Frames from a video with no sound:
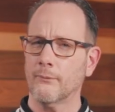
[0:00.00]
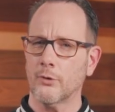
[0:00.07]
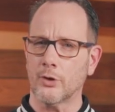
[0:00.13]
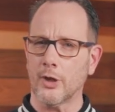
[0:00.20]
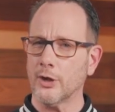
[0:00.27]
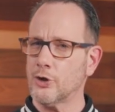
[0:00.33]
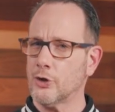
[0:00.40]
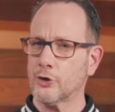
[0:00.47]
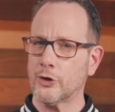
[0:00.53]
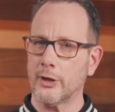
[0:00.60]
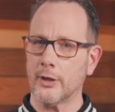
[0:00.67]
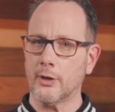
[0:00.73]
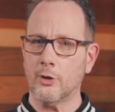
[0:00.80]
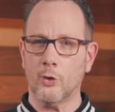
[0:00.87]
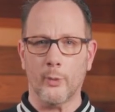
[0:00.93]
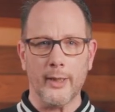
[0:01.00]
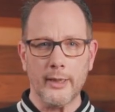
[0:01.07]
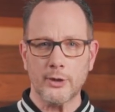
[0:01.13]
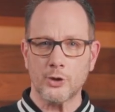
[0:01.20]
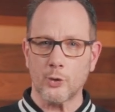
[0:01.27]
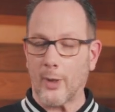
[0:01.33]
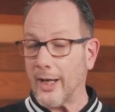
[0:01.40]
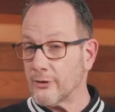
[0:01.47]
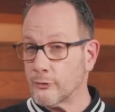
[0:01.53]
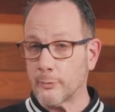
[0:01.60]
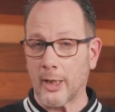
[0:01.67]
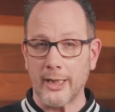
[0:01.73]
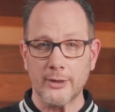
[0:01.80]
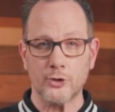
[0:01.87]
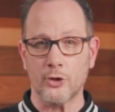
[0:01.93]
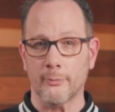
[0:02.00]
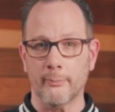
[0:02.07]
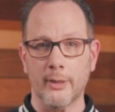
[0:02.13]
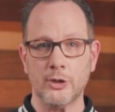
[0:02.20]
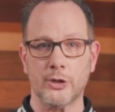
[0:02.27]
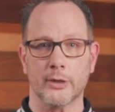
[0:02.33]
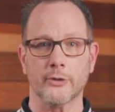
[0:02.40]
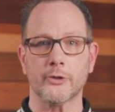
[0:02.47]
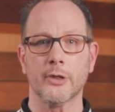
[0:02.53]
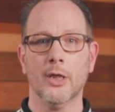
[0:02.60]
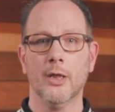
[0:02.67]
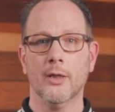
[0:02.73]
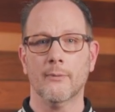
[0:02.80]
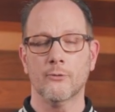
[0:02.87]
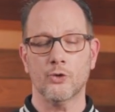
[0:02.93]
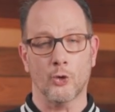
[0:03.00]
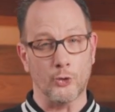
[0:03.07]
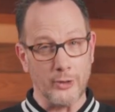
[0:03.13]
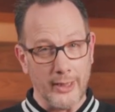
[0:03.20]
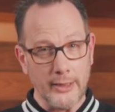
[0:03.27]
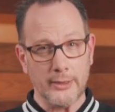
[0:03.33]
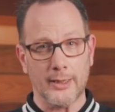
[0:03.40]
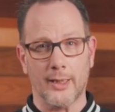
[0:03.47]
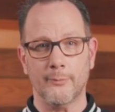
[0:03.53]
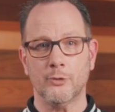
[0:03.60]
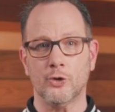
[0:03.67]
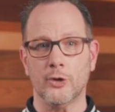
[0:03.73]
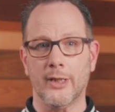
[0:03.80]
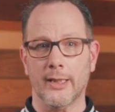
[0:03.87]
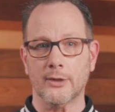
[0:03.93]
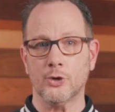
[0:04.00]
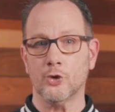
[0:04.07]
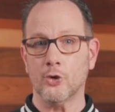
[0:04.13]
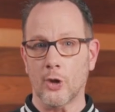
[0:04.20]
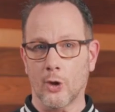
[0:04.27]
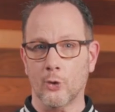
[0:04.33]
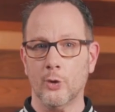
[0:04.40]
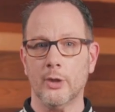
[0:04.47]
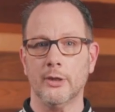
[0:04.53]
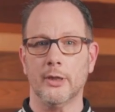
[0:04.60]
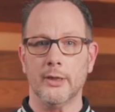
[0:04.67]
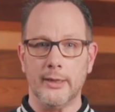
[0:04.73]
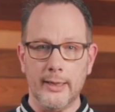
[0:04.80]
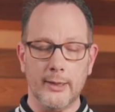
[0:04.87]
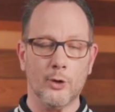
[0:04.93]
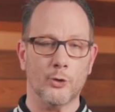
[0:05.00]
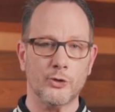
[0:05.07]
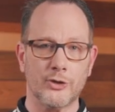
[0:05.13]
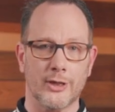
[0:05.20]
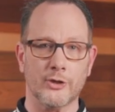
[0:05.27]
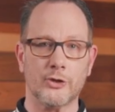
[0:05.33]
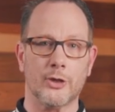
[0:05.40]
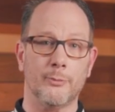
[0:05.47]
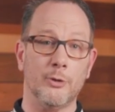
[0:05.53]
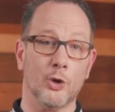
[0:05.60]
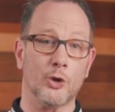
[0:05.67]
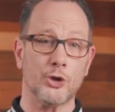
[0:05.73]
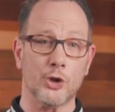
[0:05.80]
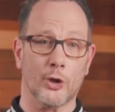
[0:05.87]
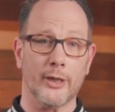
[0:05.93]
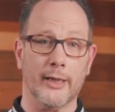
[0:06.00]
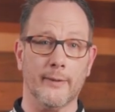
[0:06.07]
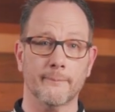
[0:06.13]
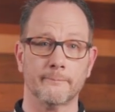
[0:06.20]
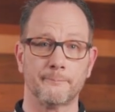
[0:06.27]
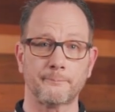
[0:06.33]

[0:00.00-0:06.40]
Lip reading: not just the quick drive-by submissions. So take time to get to know the ecosystem you're joining.